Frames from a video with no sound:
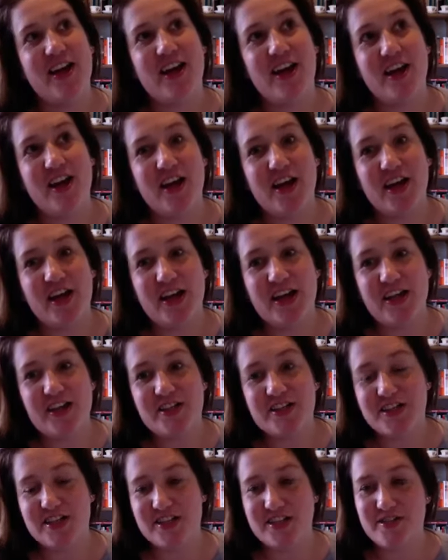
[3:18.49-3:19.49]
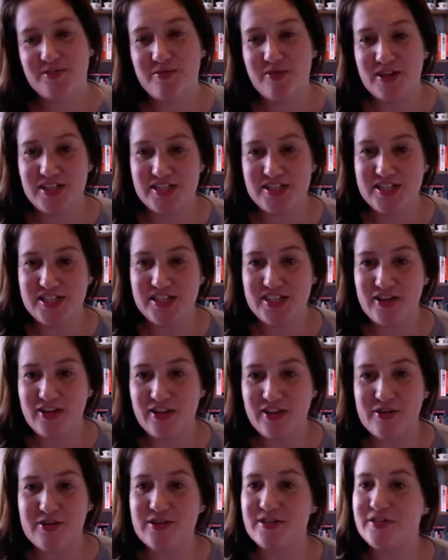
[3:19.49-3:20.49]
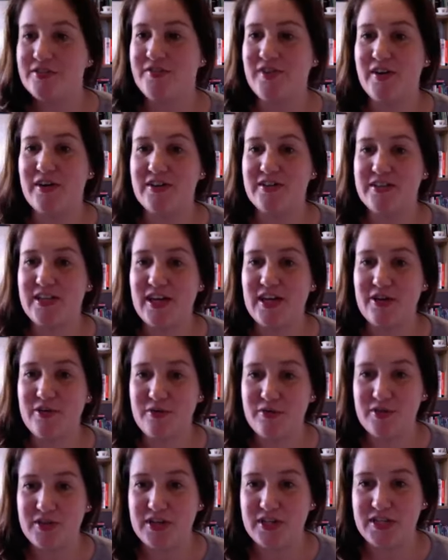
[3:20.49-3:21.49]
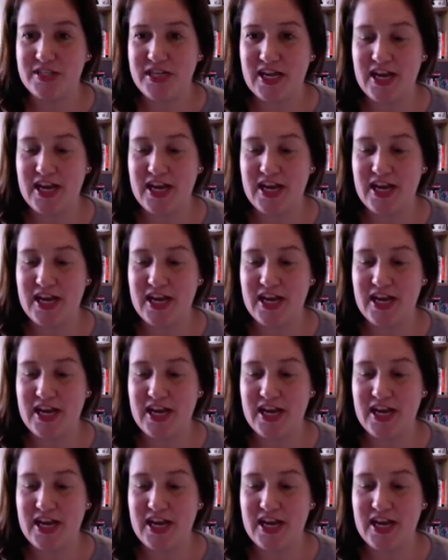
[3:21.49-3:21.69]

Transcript: I just wanted to go as far as I could,